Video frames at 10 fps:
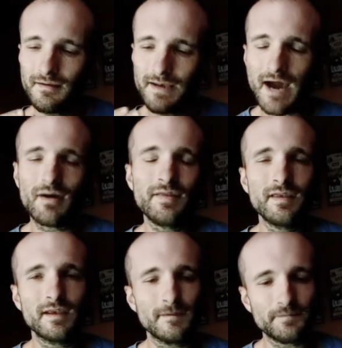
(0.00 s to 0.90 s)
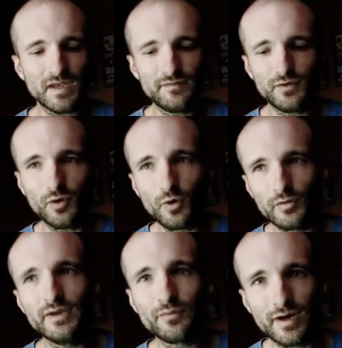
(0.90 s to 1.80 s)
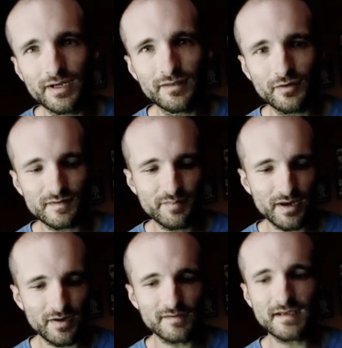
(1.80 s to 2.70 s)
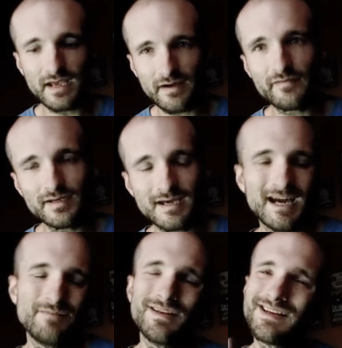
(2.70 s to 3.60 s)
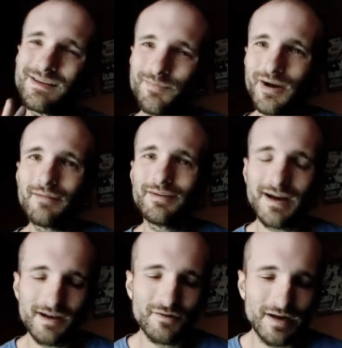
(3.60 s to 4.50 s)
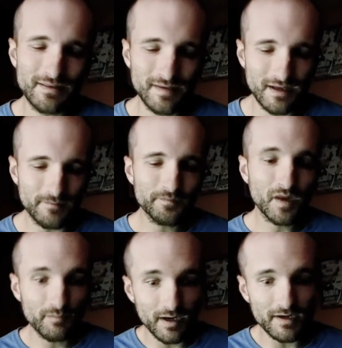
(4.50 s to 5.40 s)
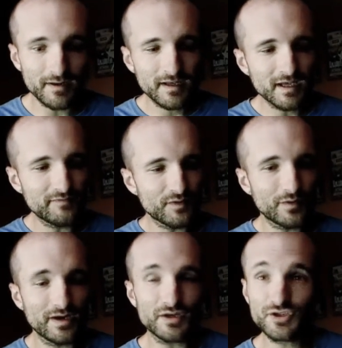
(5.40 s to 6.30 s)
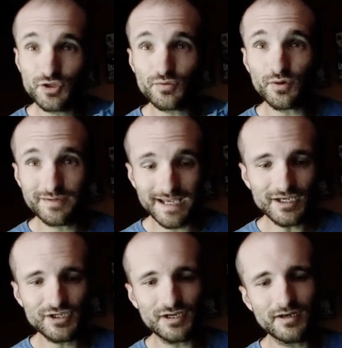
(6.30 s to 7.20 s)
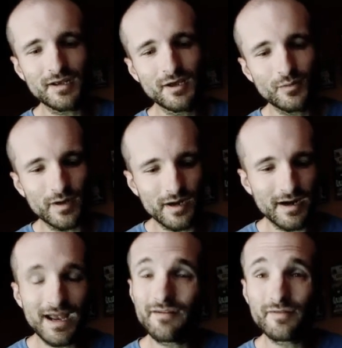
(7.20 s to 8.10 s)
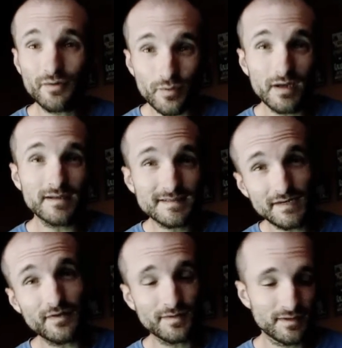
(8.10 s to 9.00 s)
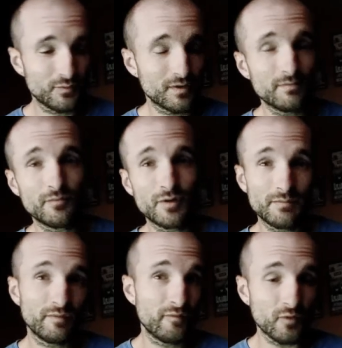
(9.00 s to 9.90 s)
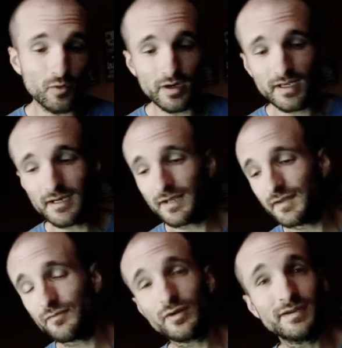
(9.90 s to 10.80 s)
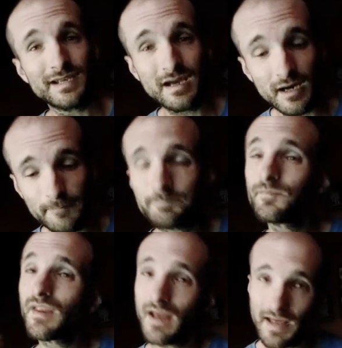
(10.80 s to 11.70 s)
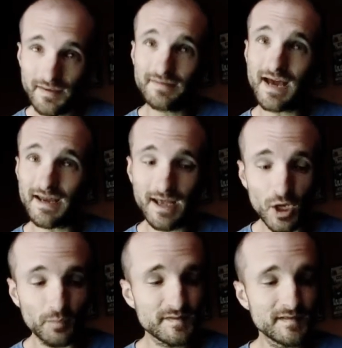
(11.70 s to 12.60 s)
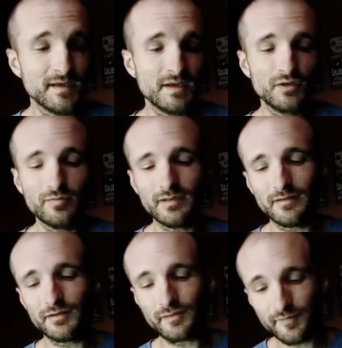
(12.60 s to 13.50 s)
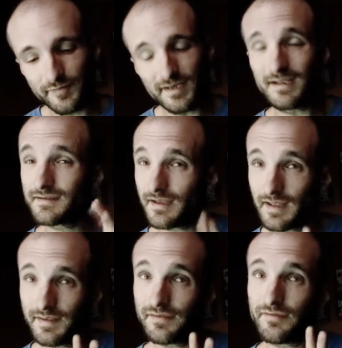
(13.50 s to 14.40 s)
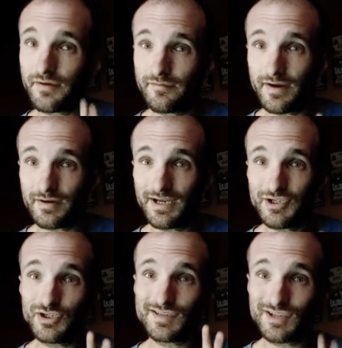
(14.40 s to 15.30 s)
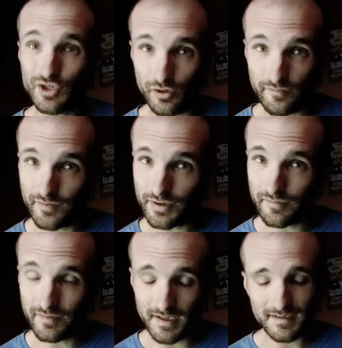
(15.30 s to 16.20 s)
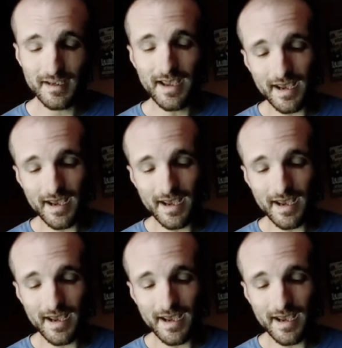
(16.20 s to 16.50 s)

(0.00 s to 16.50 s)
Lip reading: Now, I think if you only run in those pairs every time, probably not a great thing. But if you're wearing a shoe rotation where every run is different than the one run before it and then run to come, I think that helps you be your feet. I think the variation is good for your feet.